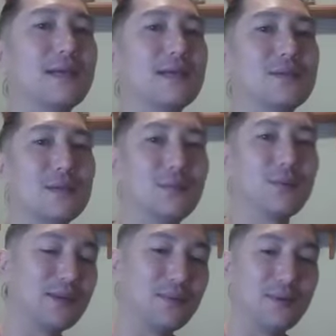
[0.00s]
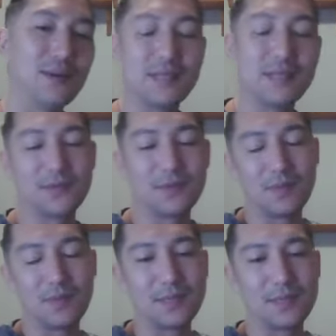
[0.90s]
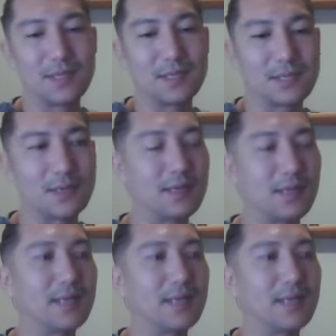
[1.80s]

a certain point, at least for me, once I start